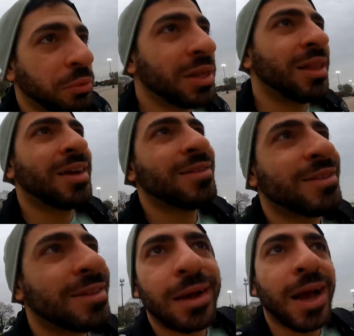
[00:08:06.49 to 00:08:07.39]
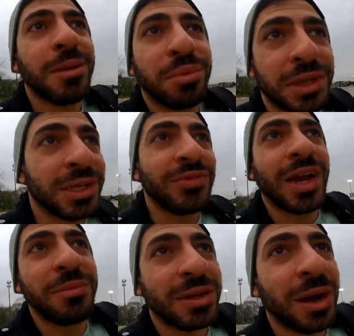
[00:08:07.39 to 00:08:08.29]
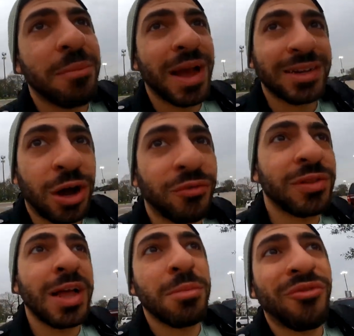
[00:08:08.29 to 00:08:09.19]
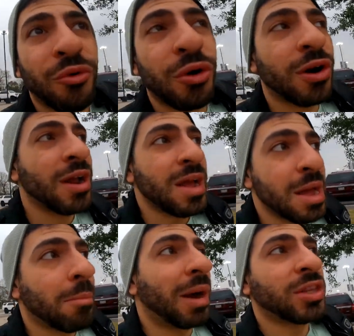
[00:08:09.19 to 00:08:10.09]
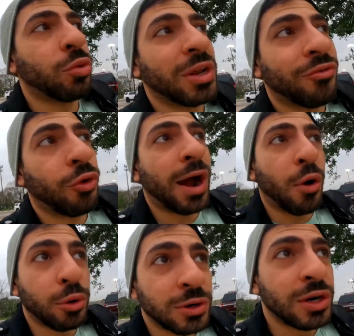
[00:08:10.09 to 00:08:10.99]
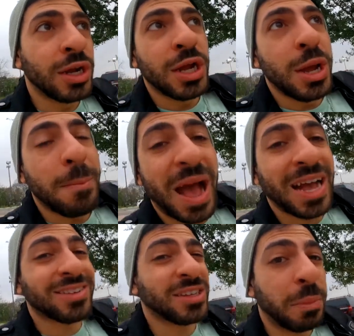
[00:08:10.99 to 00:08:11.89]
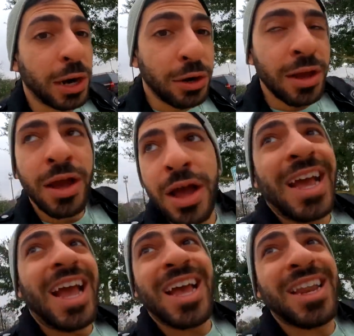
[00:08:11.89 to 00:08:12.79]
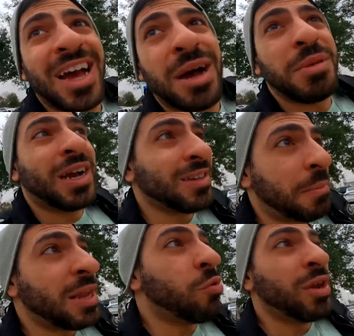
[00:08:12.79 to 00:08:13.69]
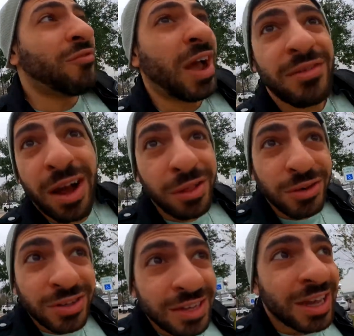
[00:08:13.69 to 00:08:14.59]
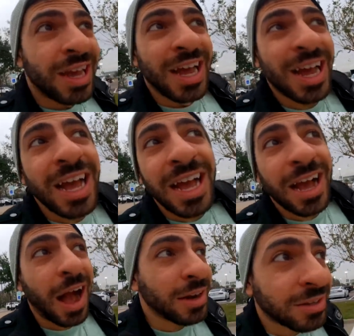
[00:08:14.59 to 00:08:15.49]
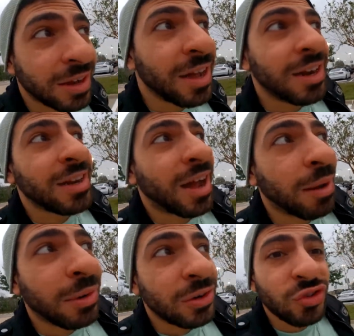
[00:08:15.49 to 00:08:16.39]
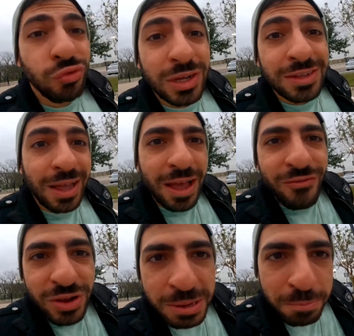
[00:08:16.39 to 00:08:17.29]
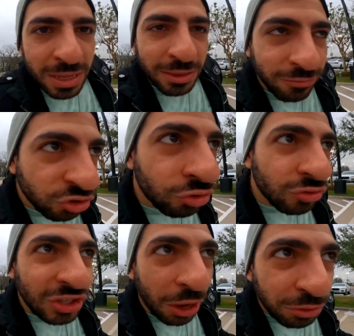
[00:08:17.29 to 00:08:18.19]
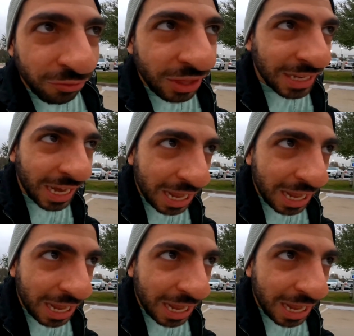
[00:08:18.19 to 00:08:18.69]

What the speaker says: I realized I had plenty of time to come back to Alphaland before my 24-hour pass expired. And because I paid $25, I decided I'm gonna squeeze every bit of juice out of that